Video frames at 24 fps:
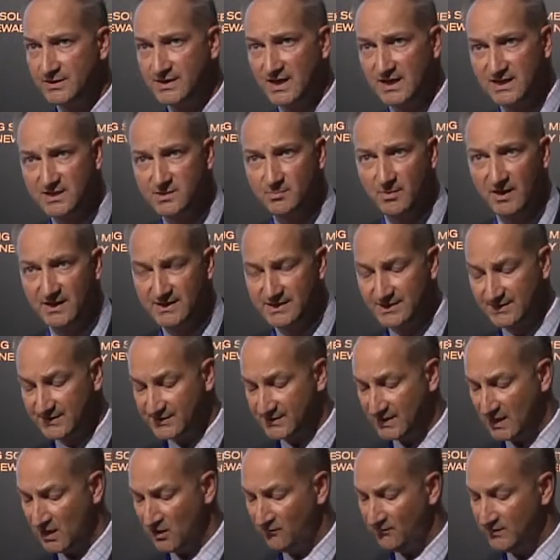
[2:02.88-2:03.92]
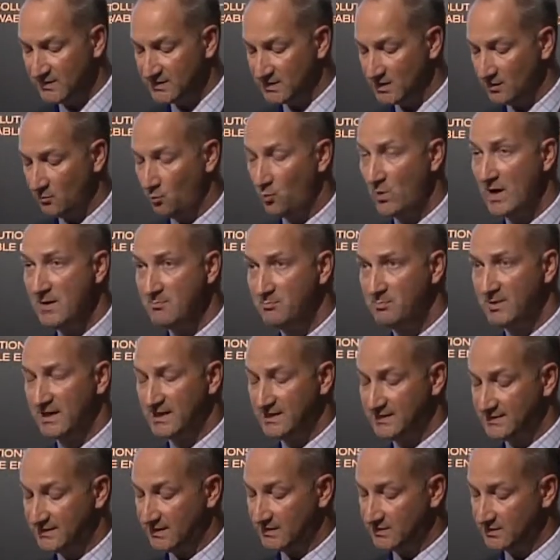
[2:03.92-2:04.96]
The database itself is a
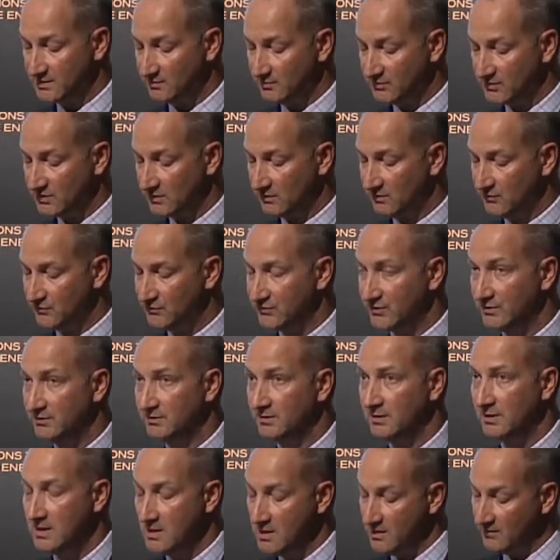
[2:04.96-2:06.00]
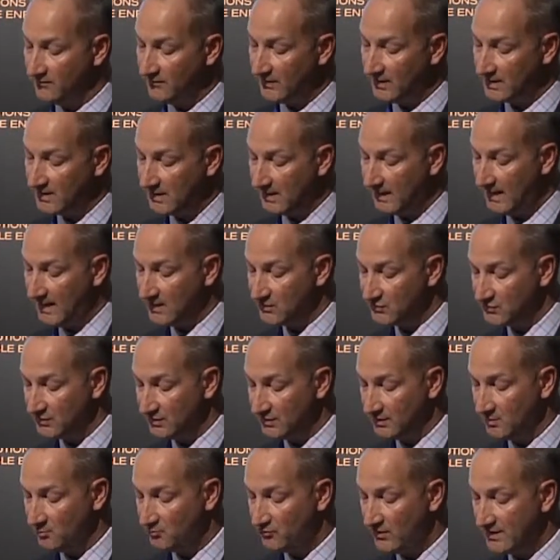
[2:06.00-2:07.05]
web-based system solution for the
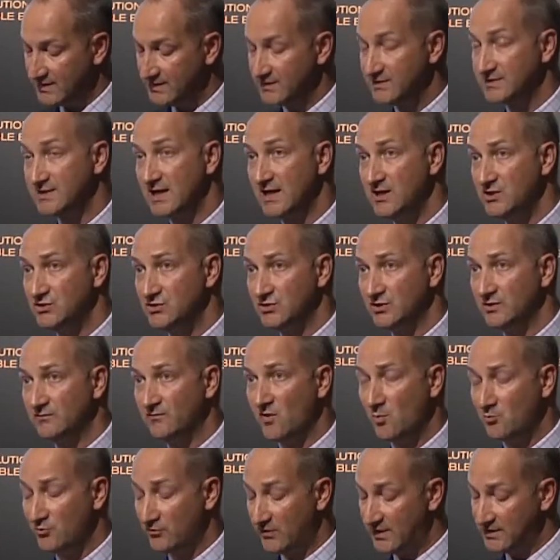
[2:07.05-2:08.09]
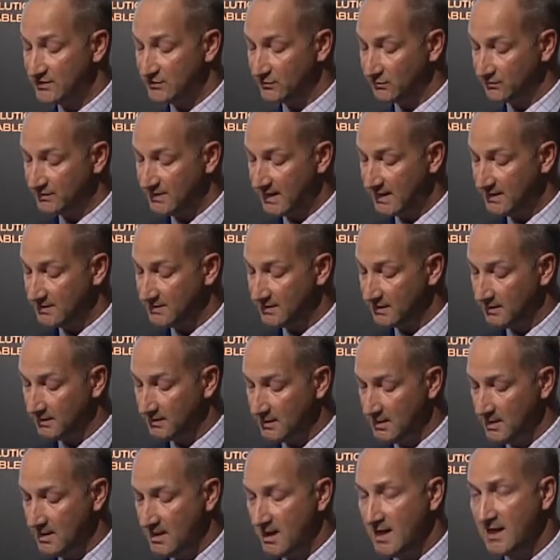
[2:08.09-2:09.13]
collection and presentation of operational data
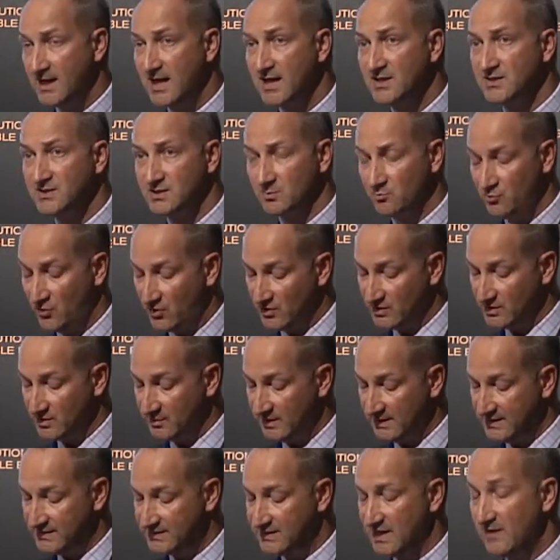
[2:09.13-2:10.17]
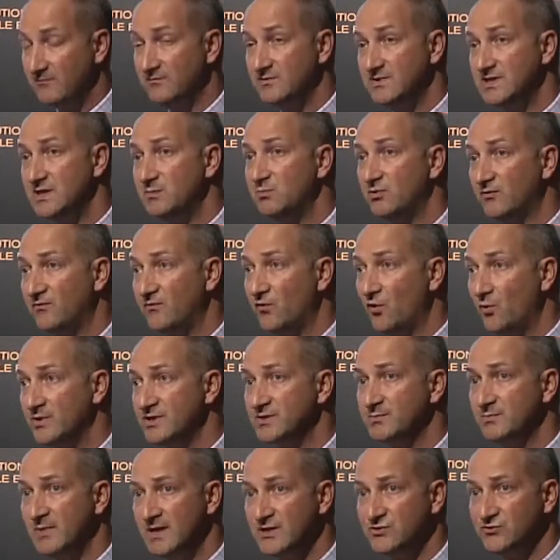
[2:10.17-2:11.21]
against approximately 70
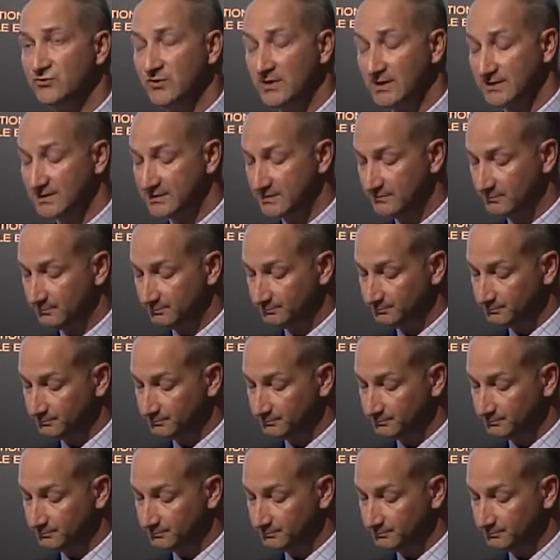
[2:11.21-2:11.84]
performance metrics.